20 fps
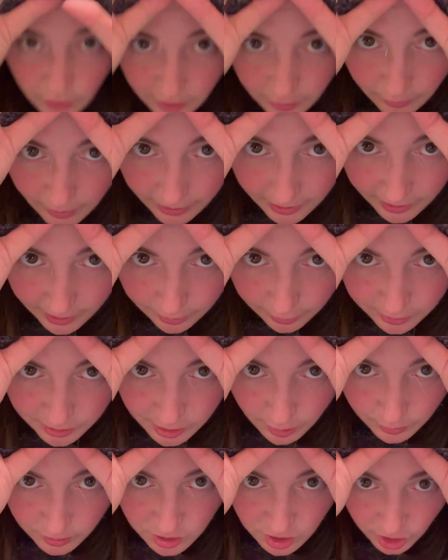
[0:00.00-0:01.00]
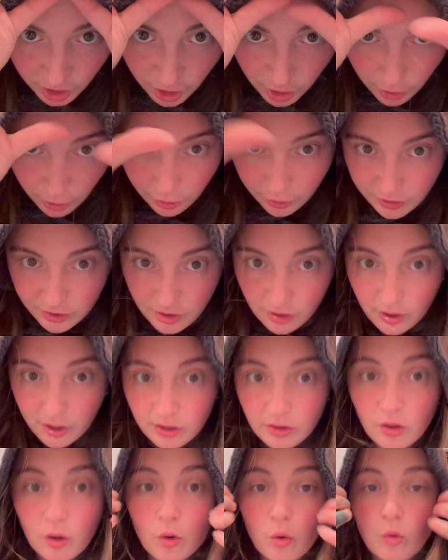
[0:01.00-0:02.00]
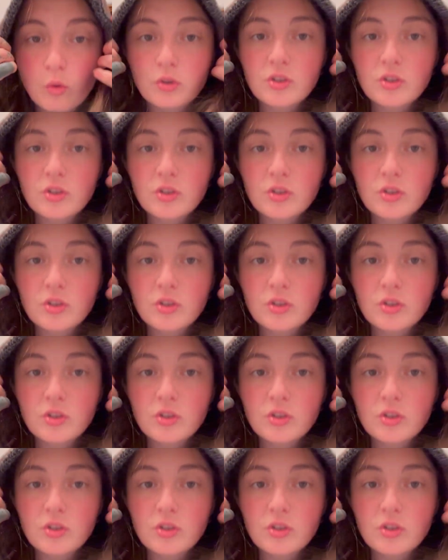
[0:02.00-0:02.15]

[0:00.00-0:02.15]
it right here so it's secure to like the whole